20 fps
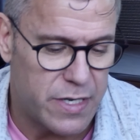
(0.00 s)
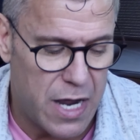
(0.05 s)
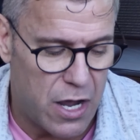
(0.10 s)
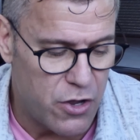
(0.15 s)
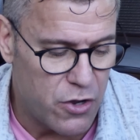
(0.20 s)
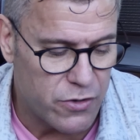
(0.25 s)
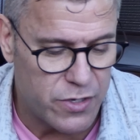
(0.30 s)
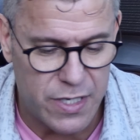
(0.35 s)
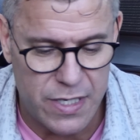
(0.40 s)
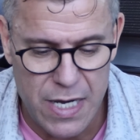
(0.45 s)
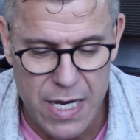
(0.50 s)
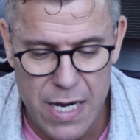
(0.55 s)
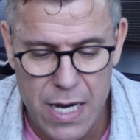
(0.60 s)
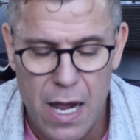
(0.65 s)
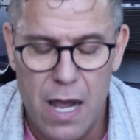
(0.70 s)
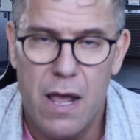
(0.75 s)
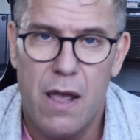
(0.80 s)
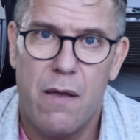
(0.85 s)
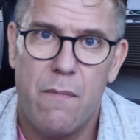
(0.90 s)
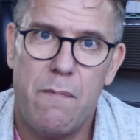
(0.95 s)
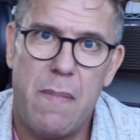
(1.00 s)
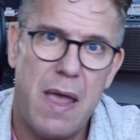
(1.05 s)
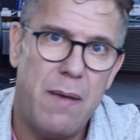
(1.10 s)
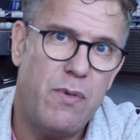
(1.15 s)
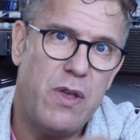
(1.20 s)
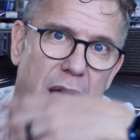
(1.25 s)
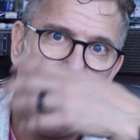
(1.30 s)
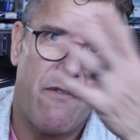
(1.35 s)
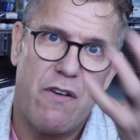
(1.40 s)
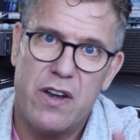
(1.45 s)
Now you'll see
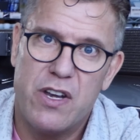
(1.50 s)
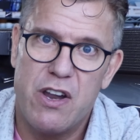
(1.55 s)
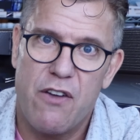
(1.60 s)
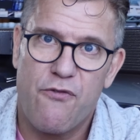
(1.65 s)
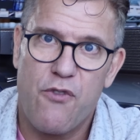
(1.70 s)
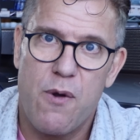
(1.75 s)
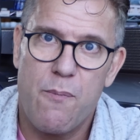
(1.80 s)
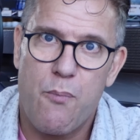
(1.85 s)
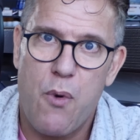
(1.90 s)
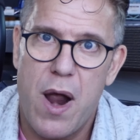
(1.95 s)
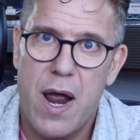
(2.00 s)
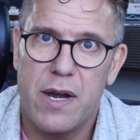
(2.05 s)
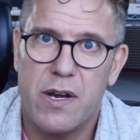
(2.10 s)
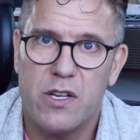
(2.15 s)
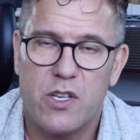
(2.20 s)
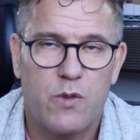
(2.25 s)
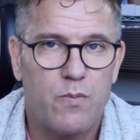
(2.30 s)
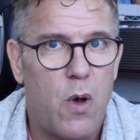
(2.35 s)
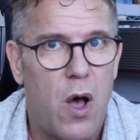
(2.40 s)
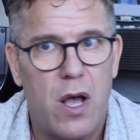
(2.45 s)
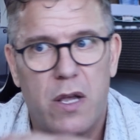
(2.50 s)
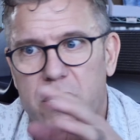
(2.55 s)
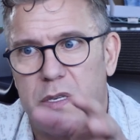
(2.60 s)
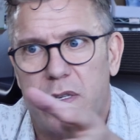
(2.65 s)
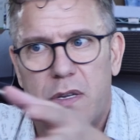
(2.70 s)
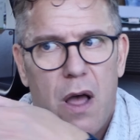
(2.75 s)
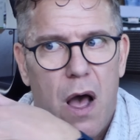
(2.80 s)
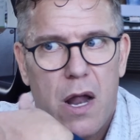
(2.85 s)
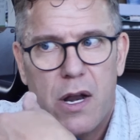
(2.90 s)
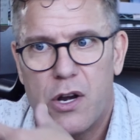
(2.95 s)
Maybe you have a different brand of
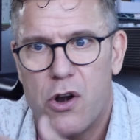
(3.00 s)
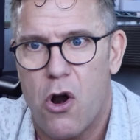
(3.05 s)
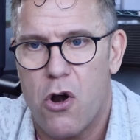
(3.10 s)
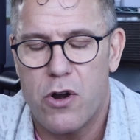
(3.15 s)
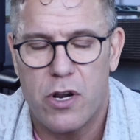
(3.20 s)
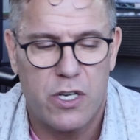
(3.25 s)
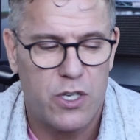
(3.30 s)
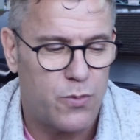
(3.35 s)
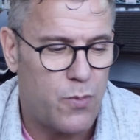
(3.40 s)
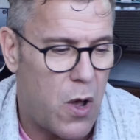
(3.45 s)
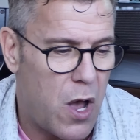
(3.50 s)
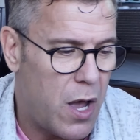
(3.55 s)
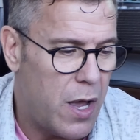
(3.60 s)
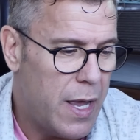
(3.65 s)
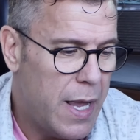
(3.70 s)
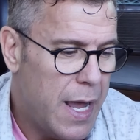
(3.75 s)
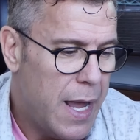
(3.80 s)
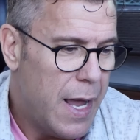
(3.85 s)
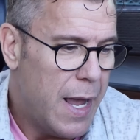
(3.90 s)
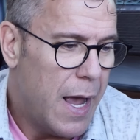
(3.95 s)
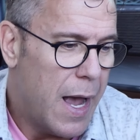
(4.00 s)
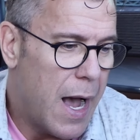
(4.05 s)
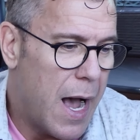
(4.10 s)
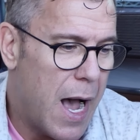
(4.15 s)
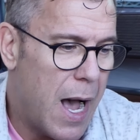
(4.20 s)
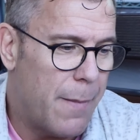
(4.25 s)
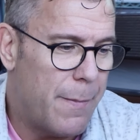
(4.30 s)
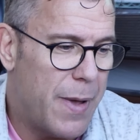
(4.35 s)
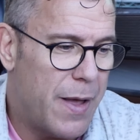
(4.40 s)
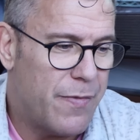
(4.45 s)
spas, not an Arctic spa,
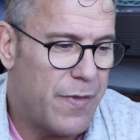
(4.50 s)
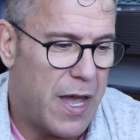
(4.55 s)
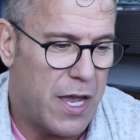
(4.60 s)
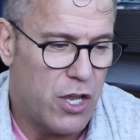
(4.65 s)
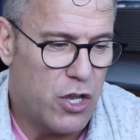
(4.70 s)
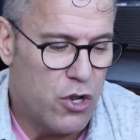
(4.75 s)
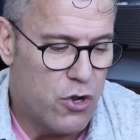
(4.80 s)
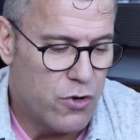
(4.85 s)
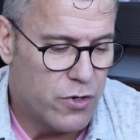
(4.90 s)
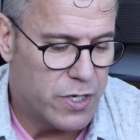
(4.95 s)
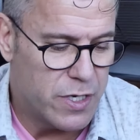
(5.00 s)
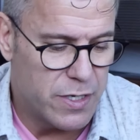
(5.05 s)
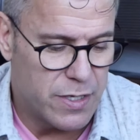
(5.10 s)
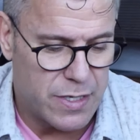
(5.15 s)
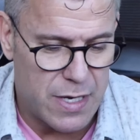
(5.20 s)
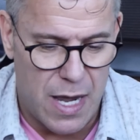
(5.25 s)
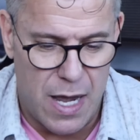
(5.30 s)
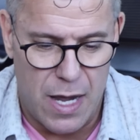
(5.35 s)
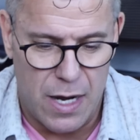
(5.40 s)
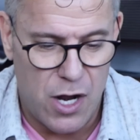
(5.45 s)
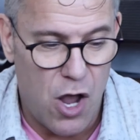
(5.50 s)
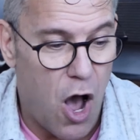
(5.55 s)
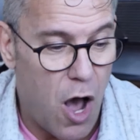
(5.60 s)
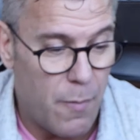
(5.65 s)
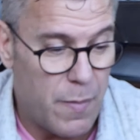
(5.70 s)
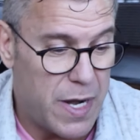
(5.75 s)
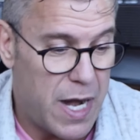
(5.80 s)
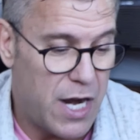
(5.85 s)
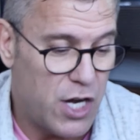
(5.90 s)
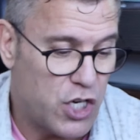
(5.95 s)
um, that uses a
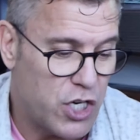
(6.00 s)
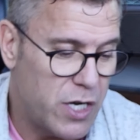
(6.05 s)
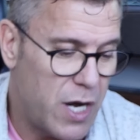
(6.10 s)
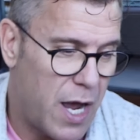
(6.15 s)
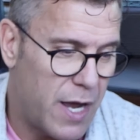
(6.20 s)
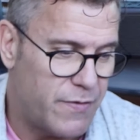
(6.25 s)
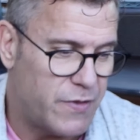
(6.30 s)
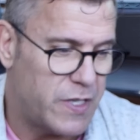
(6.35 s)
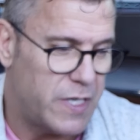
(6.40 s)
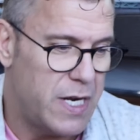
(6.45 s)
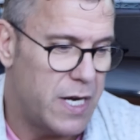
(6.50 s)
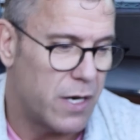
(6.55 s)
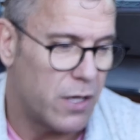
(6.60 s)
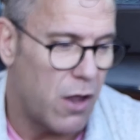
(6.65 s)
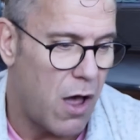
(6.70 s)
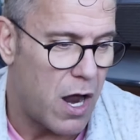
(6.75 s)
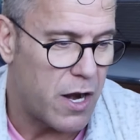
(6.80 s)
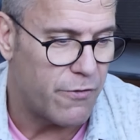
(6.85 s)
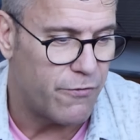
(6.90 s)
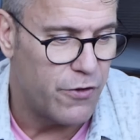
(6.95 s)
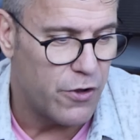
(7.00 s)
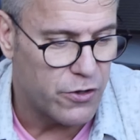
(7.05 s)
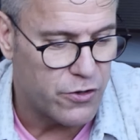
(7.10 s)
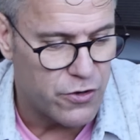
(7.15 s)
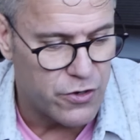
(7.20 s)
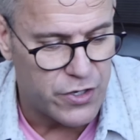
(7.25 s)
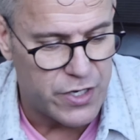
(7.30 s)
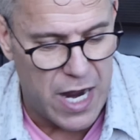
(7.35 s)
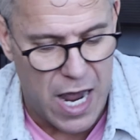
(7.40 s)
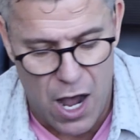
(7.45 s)
combination. I've seen a lot of
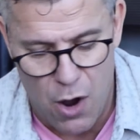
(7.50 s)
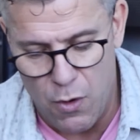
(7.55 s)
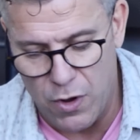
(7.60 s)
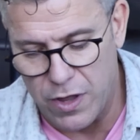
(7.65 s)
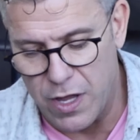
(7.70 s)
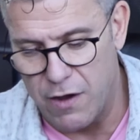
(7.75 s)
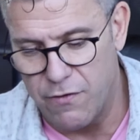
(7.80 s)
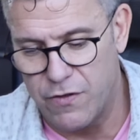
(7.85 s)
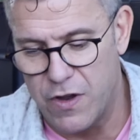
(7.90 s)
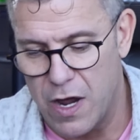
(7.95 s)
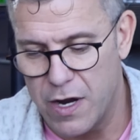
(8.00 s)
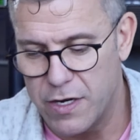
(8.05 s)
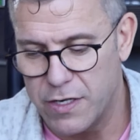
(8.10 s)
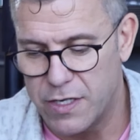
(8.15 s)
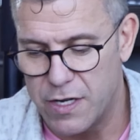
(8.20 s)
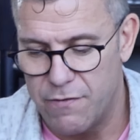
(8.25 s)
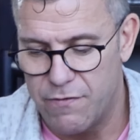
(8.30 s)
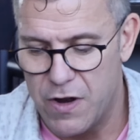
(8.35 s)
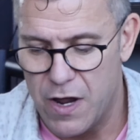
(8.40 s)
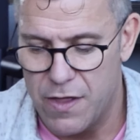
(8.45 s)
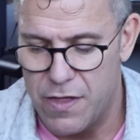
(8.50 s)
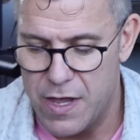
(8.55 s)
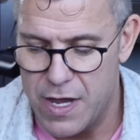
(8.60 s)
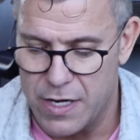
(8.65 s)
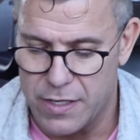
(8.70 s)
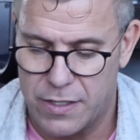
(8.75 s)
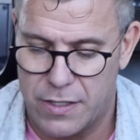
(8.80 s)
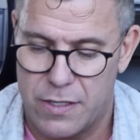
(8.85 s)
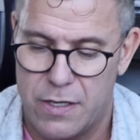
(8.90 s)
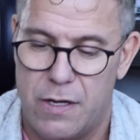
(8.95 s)
filters now. What they've done is they've done
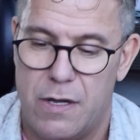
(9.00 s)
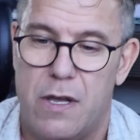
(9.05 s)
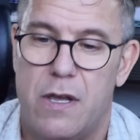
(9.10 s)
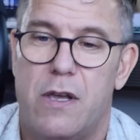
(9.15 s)
this.